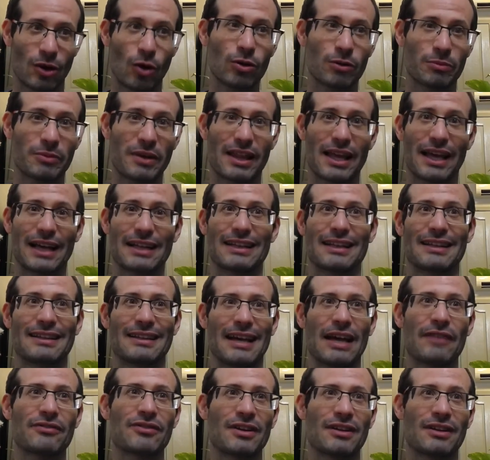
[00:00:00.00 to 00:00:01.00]
me that, and
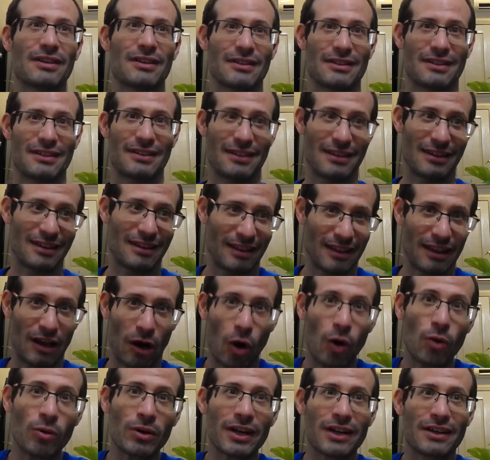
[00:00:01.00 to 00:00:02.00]
after the
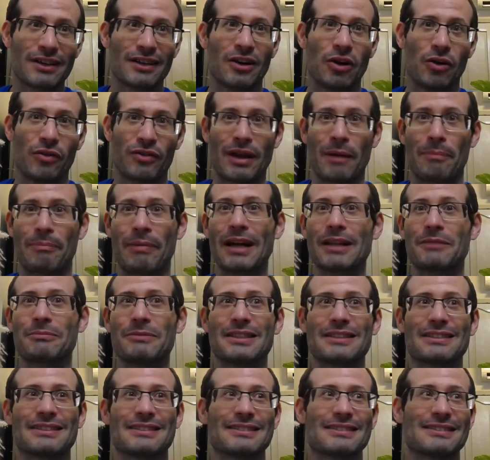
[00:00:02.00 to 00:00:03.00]
owner of the
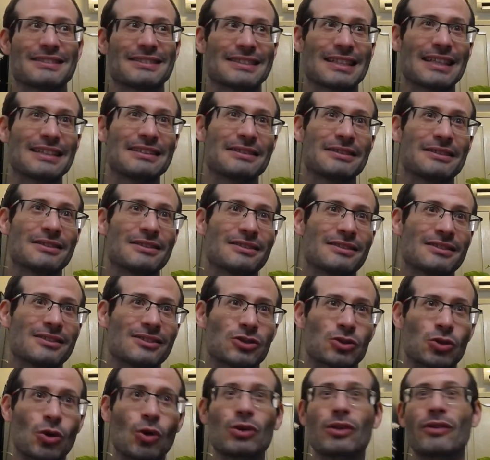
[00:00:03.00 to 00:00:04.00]
apartment said
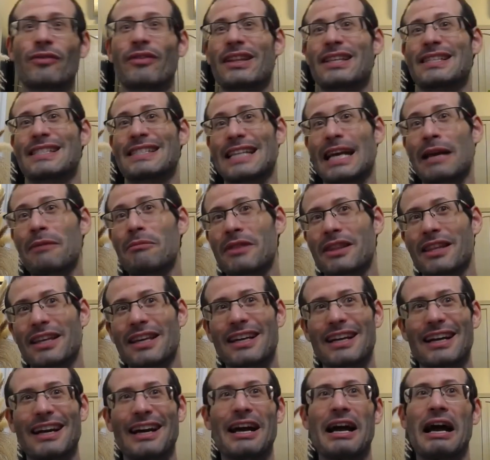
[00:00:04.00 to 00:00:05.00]
sort of the same
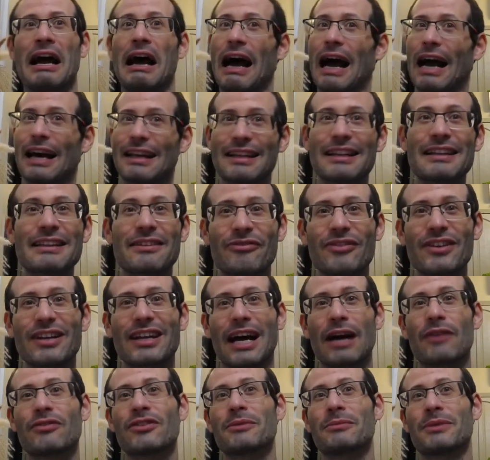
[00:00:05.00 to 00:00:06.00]
thing, I didn't feel
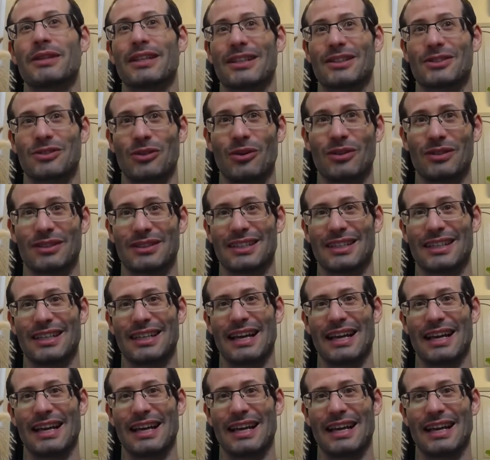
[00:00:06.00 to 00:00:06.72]
comfortable at all.